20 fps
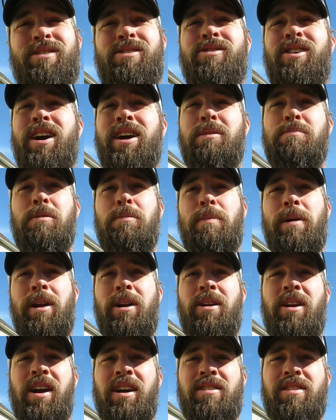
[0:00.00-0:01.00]
trying to be
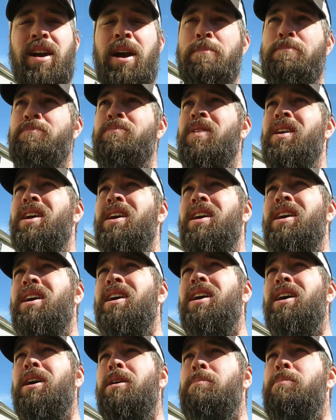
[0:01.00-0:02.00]
better next time.
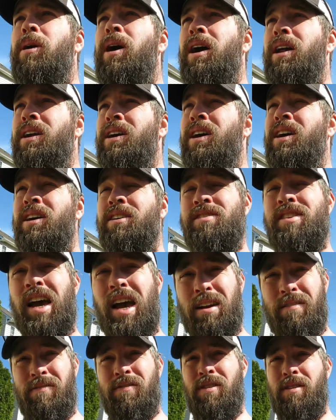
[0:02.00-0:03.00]
But
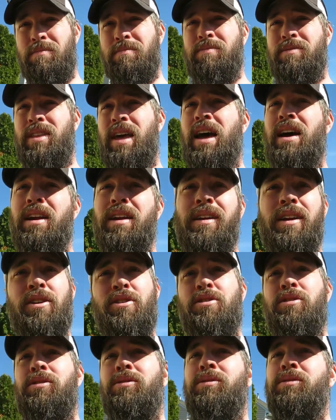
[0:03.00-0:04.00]
aside from that
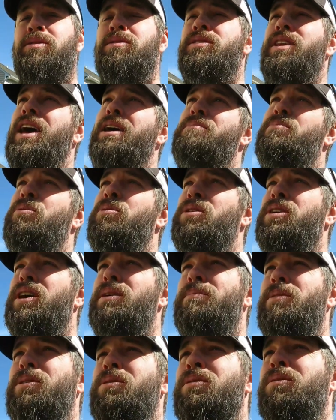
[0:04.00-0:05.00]
additional deck board
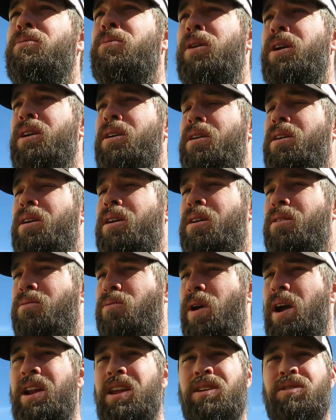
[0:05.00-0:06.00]
demo, we are
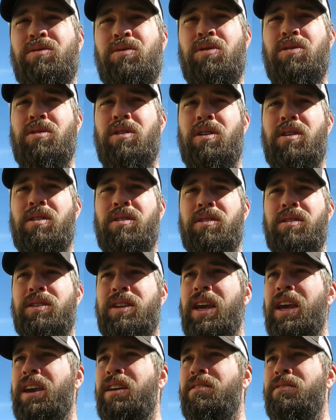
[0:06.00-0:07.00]
ready to
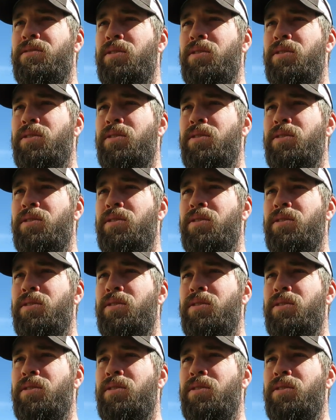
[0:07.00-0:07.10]
start digging